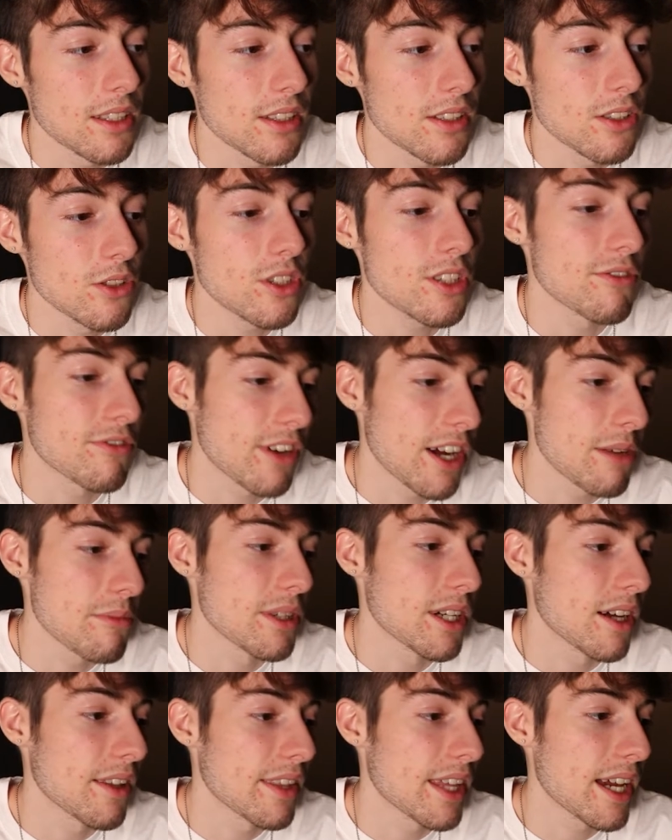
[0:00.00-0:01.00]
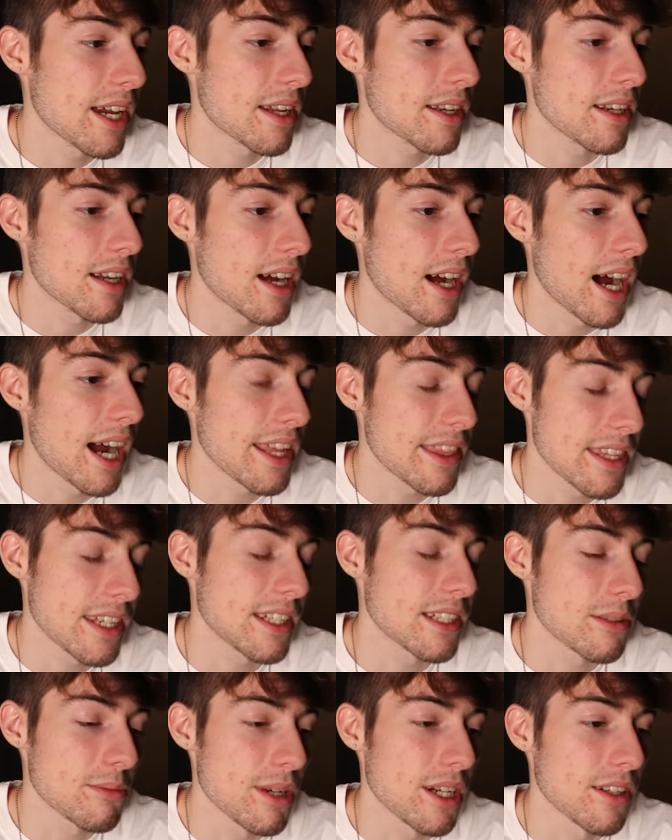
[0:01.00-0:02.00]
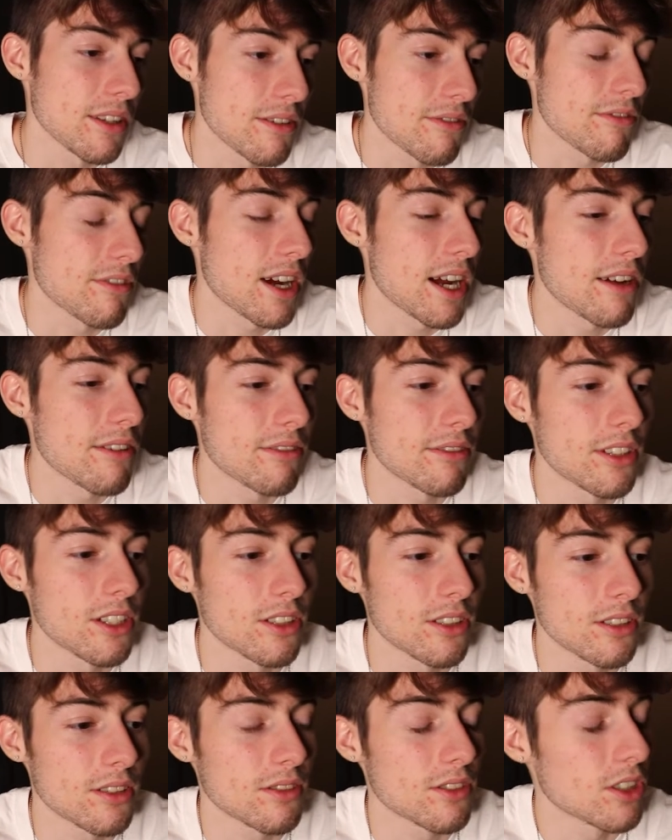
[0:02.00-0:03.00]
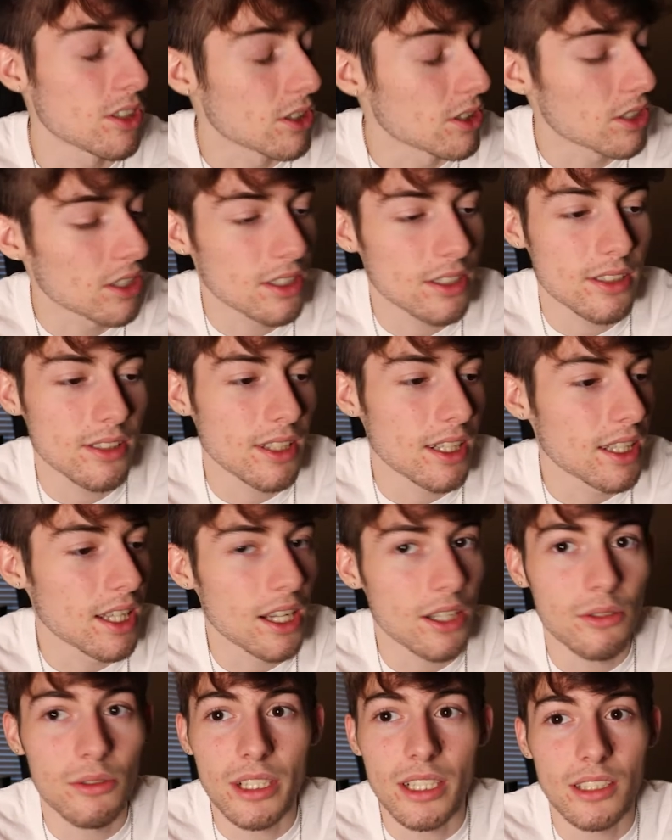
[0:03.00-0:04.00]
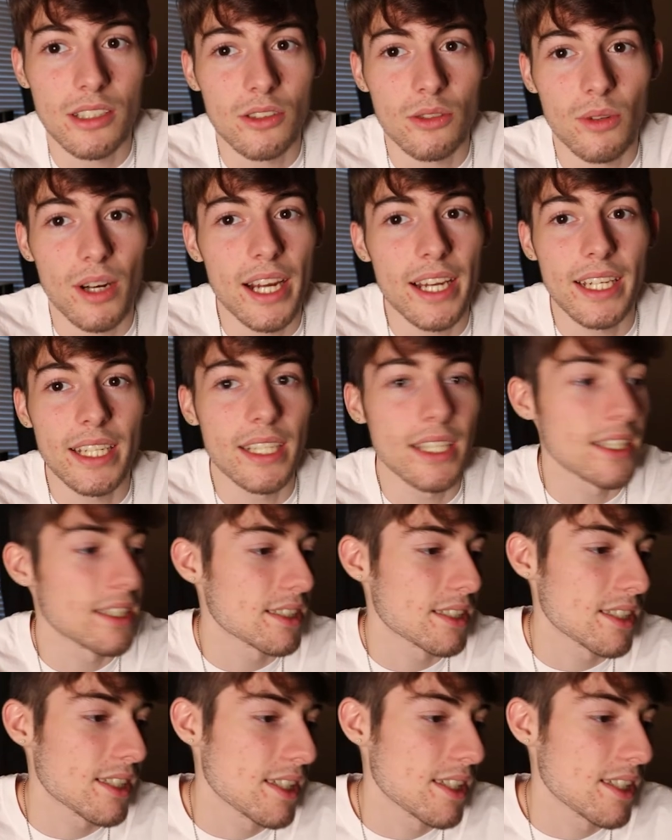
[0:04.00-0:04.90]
You can fight me on that. I think it's better than 5. There's just a lot of reasons why it is.